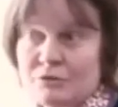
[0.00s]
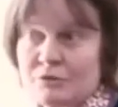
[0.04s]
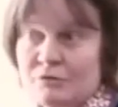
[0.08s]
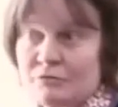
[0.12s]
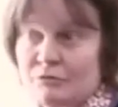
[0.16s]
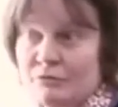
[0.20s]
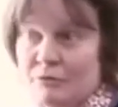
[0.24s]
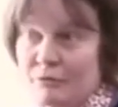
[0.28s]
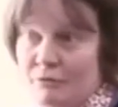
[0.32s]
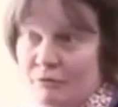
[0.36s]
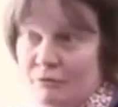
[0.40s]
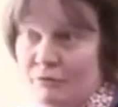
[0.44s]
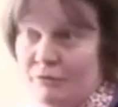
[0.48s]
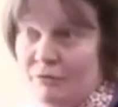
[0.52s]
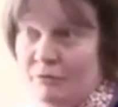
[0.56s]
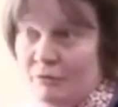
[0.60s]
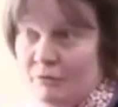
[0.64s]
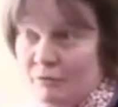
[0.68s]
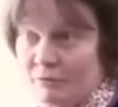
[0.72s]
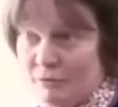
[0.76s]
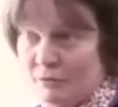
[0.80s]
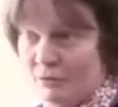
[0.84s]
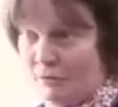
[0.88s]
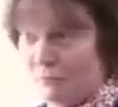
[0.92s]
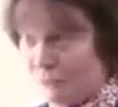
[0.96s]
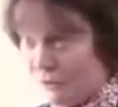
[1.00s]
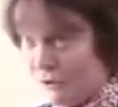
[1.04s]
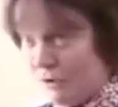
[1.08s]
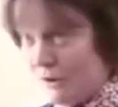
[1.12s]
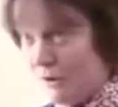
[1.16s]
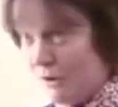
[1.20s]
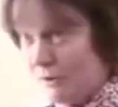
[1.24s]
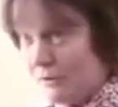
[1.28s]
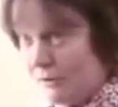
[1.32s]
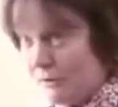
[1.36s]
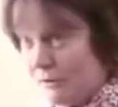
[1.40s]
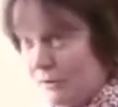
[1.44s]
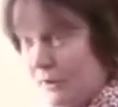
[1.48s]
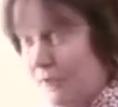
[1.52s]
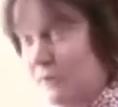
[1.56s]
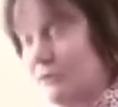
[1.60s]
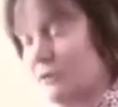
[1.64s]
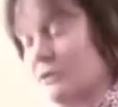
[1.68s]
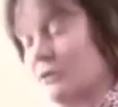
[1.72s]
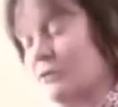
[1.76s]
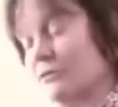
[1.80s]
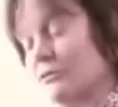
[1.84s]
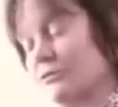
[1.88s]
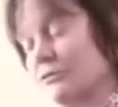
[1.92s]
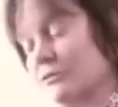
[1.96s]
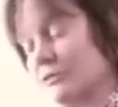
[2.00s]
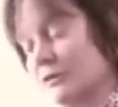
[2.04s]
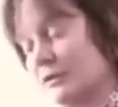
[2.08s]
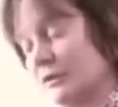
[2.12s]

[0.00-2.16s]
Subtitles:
of Sartre and of